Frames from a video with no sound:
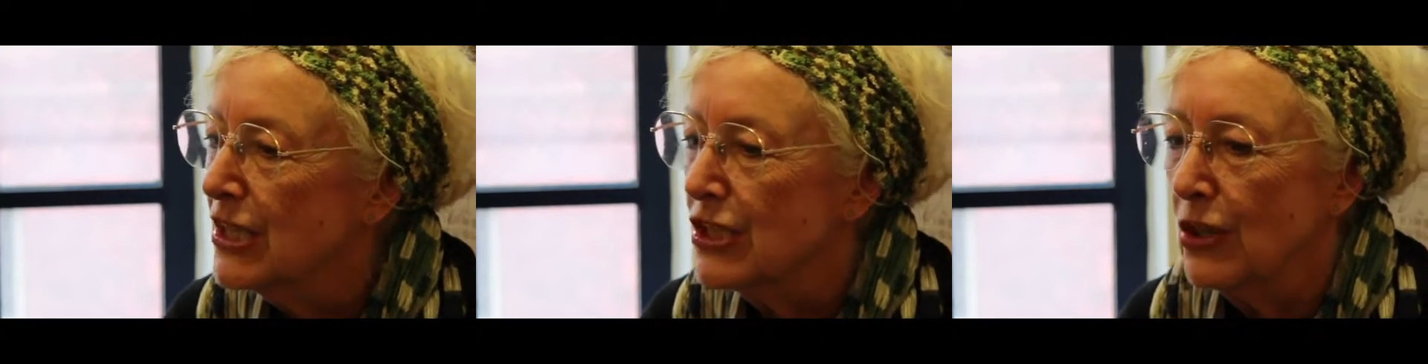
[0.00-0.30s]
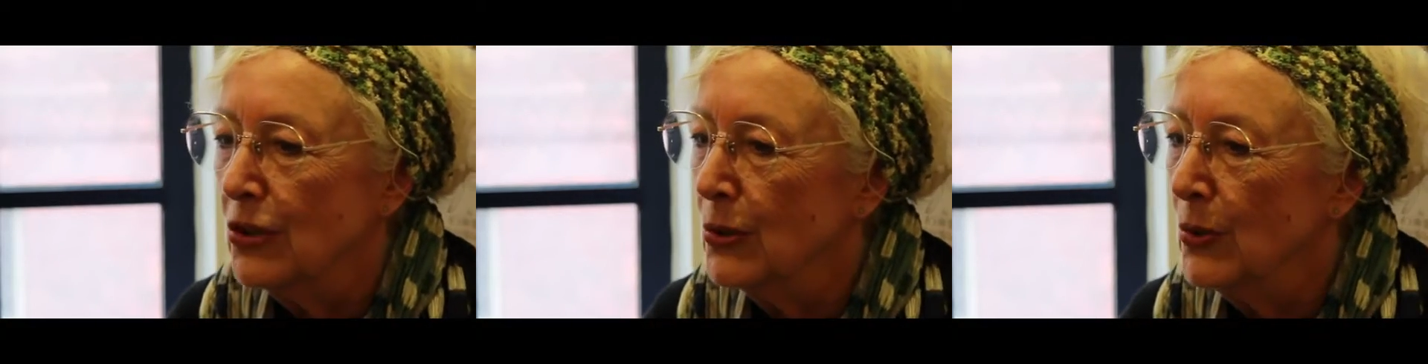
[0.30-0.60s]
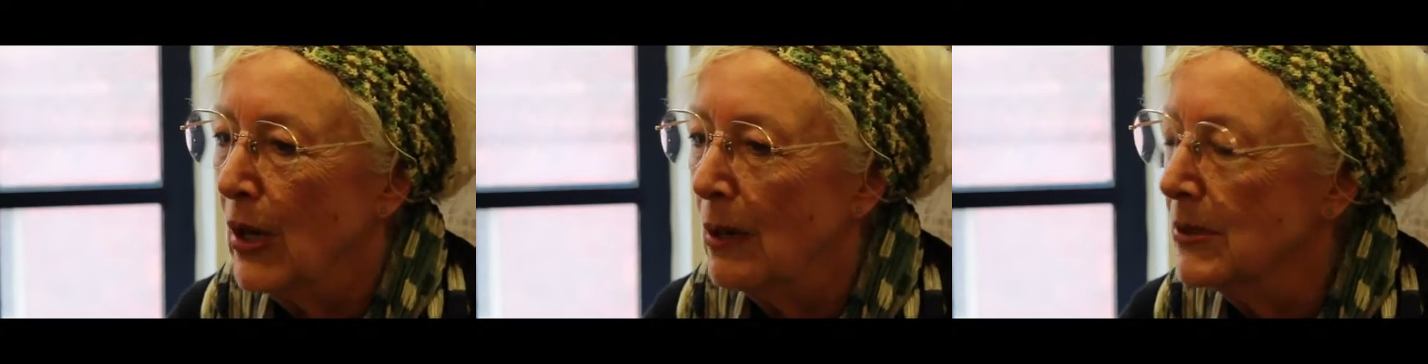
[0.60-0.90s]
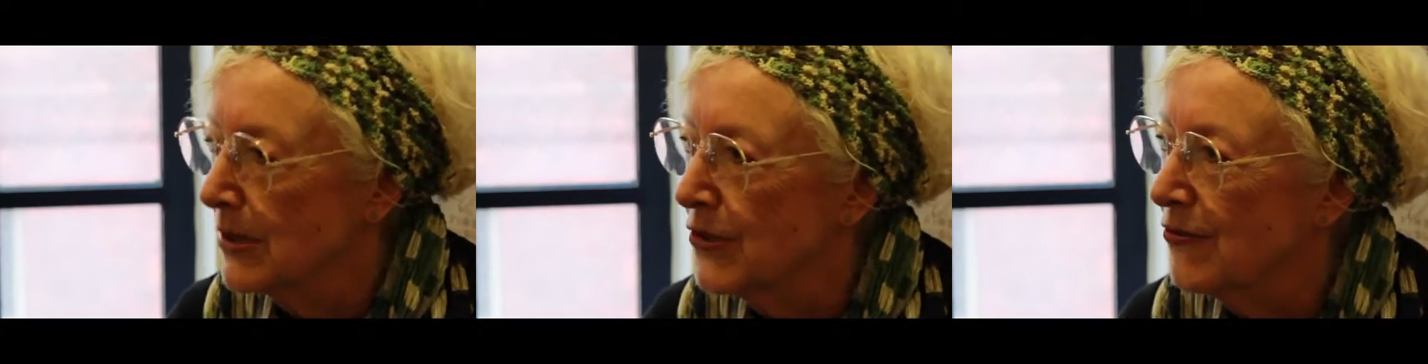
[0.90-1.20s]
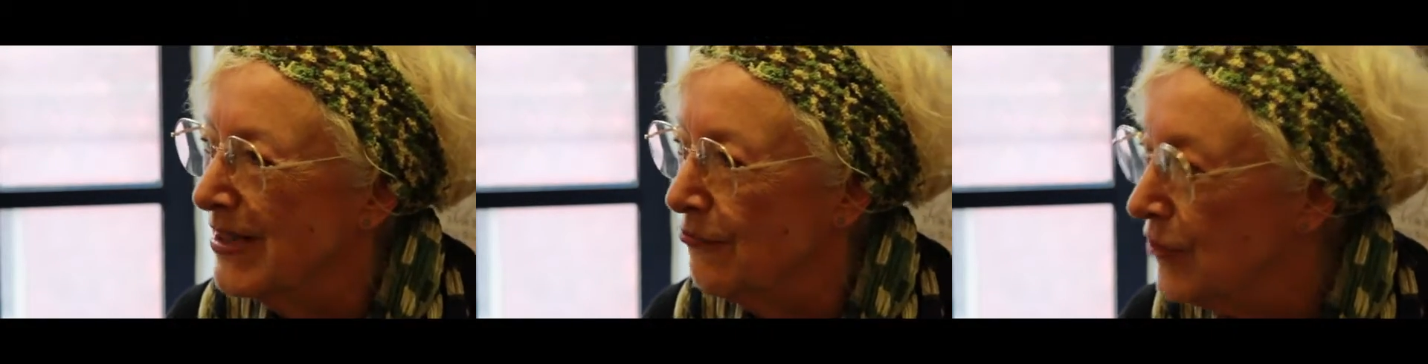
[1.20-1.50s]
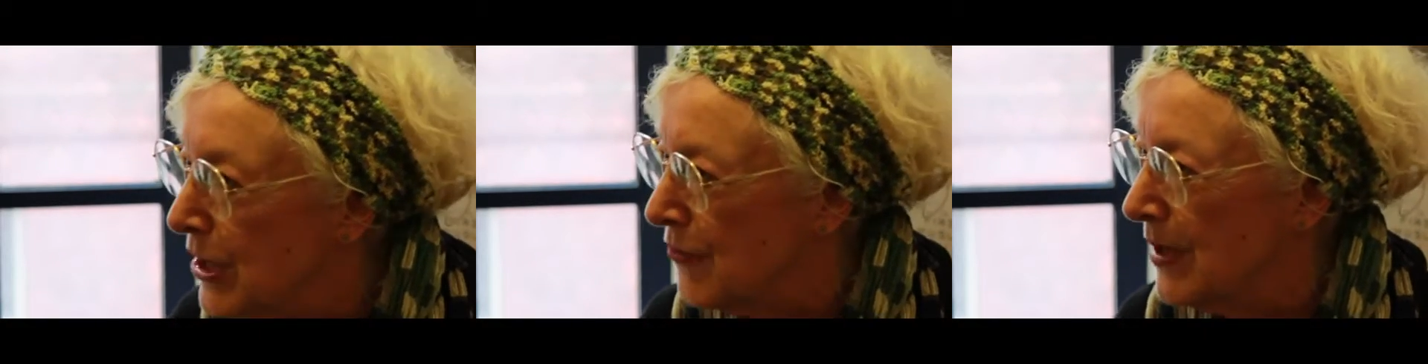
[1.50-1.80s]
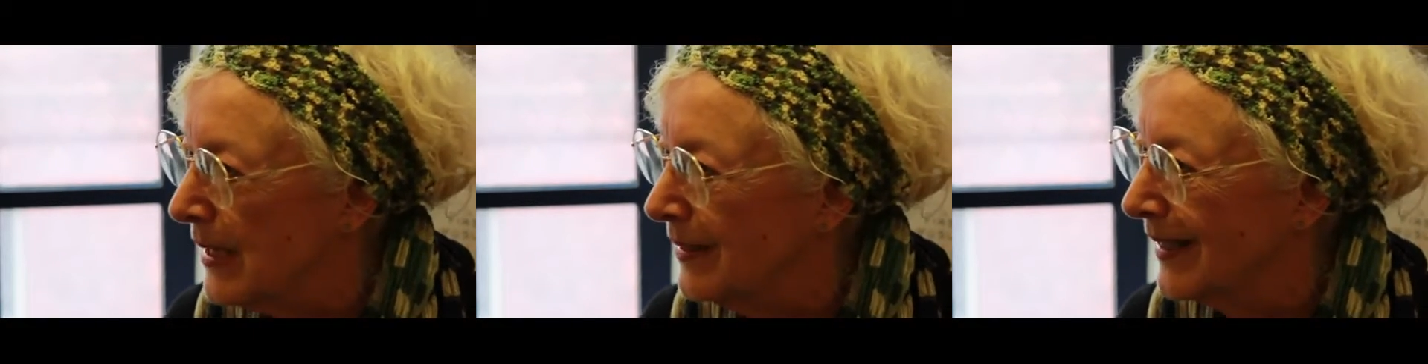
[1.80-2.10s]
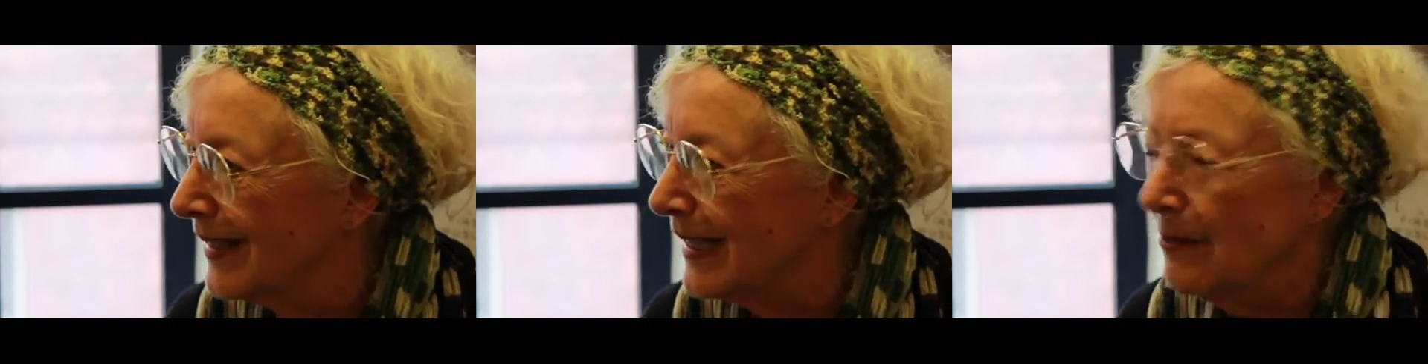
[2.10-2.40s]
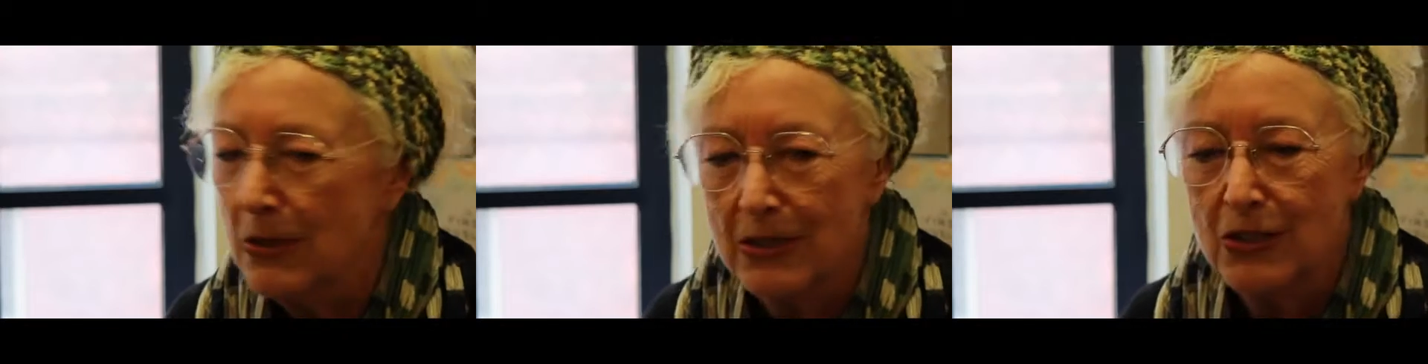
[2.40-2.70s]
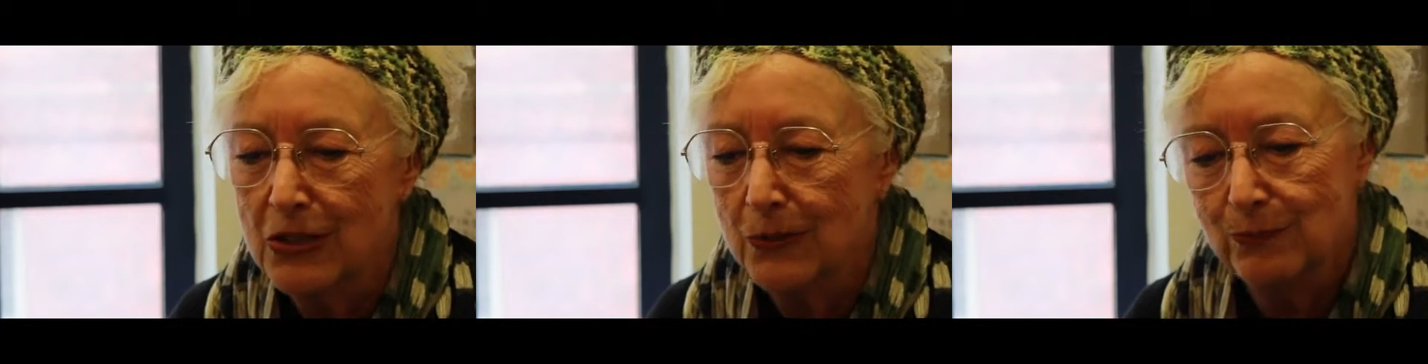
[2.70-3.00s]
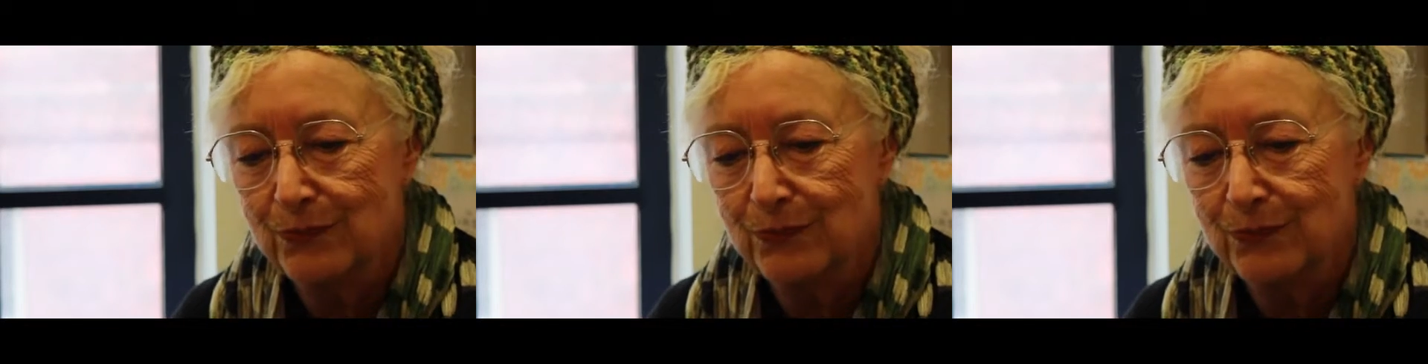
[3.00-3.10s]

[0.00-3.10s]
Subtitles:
So I wanted to recreate that. I wanted